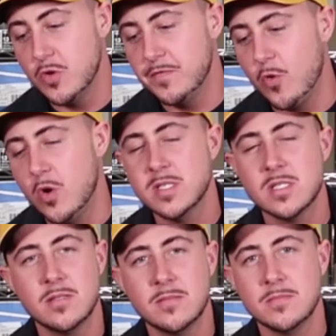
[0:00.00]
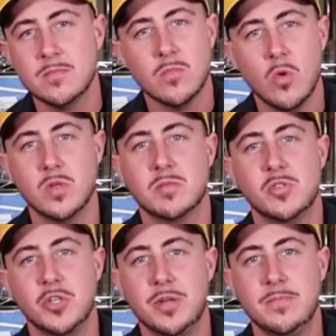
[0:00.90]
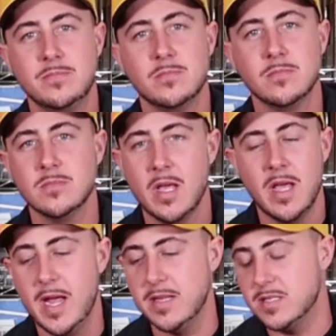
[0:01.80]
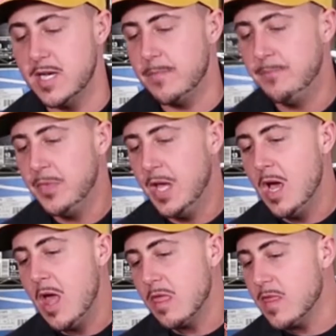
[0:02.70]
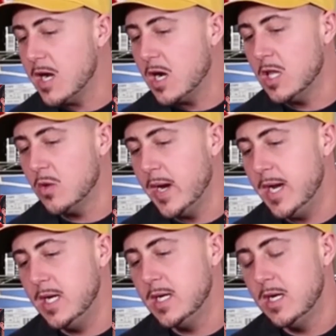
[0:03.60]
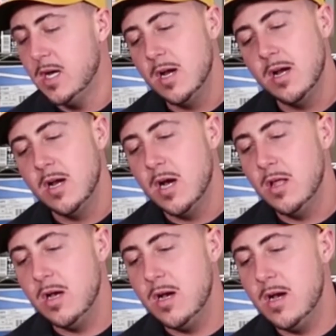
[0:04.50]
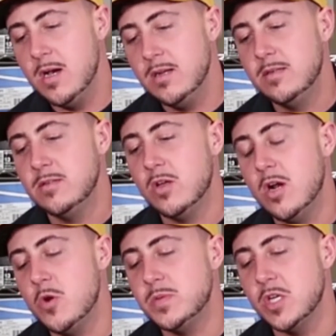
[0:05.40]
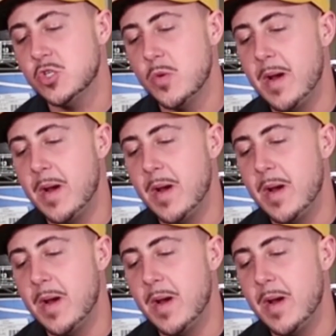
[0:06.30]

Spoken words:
Jordan 4s, awesome shoe, hands down. That colorway, I'm not 100% sure